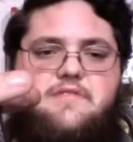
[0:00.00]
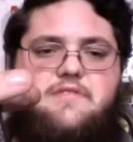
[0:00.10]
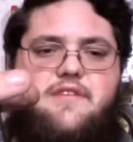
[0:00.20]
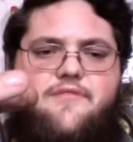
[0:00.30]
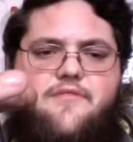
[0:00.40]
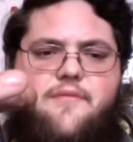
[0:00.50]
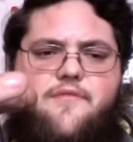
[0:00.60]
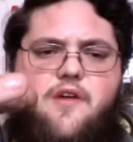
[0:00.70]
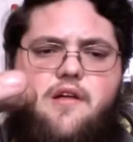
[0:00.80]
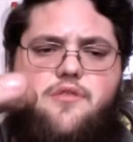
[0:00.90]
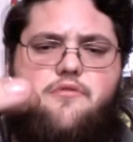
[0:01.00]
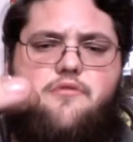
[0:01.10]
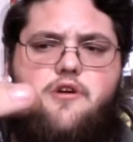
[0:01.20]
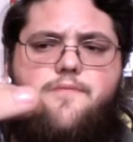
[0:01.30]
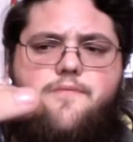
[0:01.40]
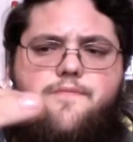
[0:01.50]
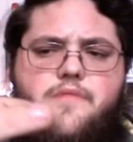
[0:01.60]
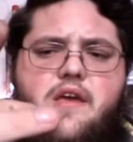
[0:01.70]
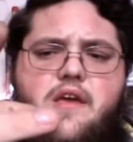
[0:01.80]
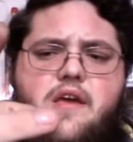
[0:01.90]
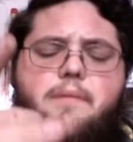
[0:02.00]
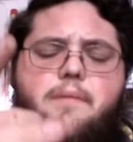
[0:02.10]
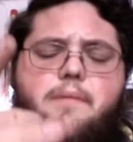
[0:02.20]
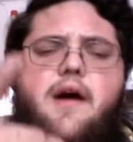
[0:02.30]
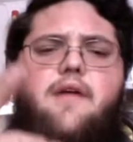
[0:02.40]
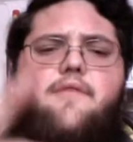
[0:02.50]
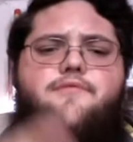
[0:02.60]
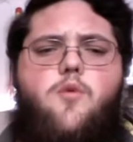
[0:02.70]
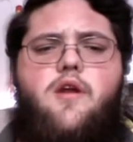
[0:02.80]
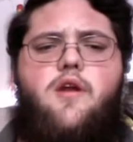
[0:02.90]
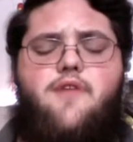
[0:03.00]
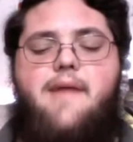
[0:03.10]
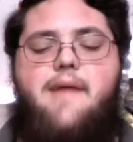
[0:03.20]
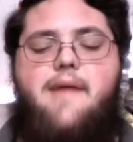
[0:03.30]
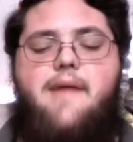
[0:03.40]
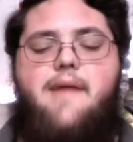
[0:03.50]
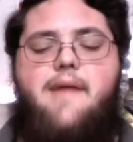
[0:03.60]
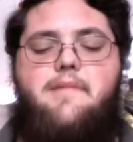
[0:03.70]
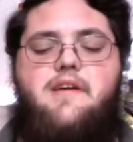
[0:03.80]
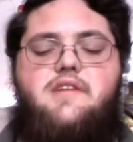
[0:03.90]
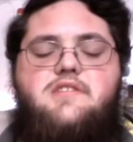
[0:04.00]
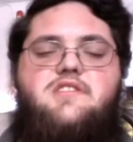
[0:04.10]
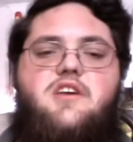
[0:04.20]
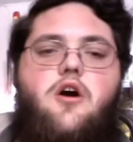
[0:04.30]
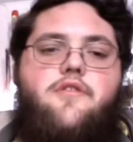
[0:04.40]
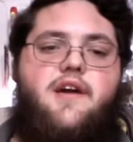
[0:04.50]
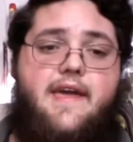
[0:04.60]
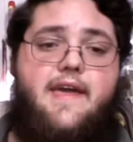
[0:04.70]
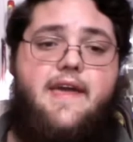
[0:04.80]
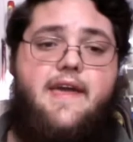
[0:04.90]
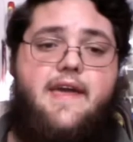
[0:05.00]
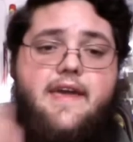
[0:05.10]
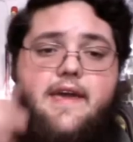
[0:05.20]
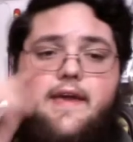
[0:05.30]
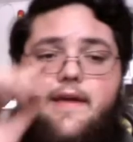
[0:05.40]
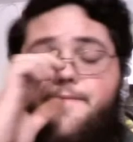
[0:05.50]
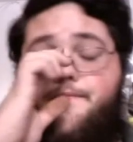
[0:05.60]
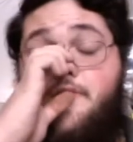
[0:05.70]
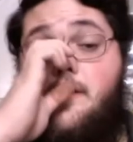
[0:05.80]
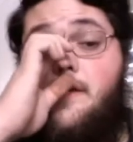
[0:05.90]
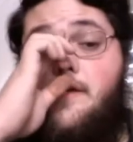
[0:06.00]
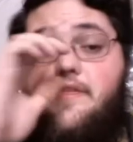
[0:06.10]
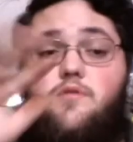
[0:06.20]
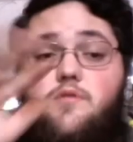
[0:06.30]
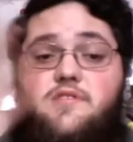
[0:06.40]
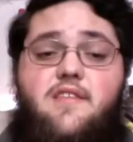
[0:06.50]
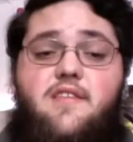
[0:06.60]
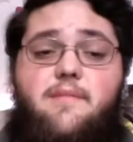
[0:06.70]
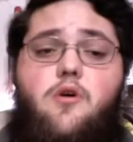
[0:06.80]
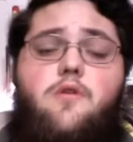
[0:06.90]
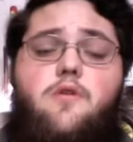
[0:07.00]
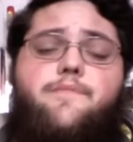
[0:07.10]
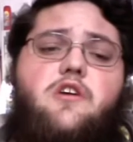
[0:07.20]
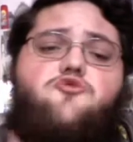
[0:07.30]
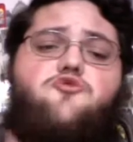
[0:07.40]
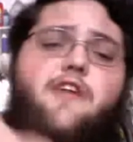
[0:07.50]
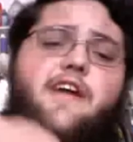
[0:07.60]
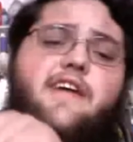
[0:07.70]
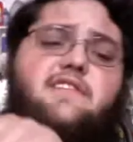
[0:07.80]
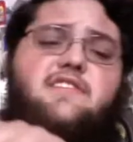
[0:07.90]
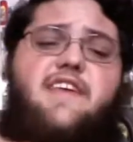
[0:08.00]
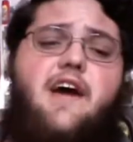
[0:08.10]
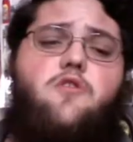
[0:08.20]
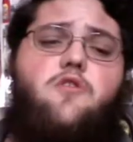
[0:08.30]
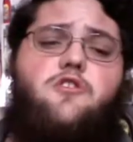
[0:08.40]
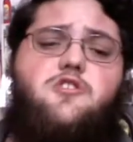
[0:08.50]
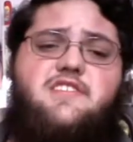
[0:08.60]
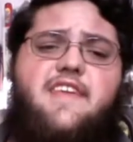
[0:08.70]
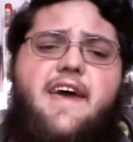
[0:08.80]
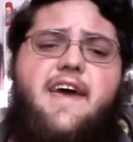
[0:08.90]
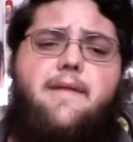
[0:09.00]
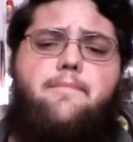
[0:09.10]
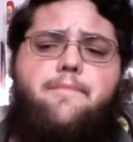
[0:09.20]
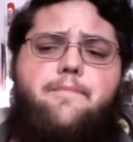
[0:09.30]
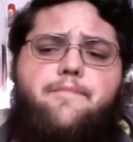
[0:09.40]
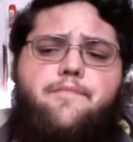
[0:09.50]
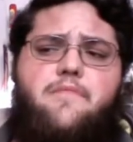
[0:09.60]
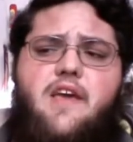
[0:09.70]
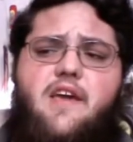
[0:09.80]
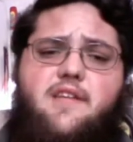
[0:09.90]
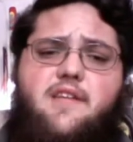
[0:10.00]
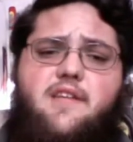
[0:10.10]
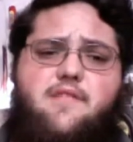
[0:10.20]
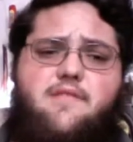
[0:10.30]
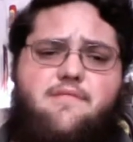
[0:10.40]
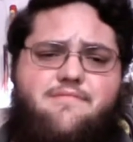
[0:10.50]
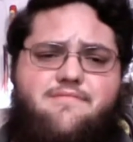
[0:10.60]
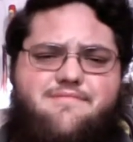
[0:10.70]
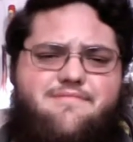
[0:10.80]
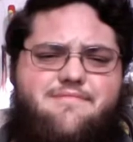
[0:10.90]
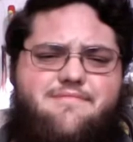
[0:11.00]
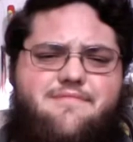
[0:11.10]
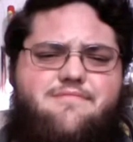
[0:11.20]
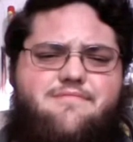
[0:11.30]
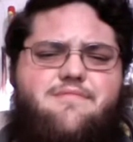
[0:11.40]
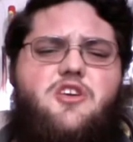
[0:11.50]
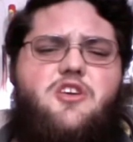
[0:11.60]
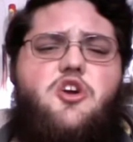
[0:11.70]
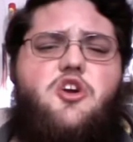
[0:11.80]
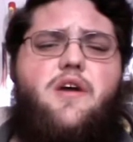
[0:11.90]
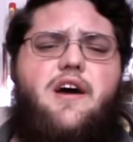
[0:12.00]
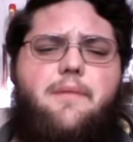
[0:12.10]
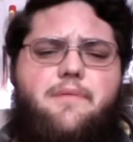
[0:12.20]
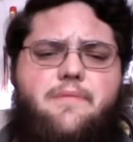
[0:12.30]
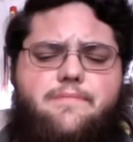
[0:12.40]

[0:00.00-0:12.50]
keeps it from falling through. But from what I've read, that means that all the gick that was in the bowl drains down your stem and can goo it up.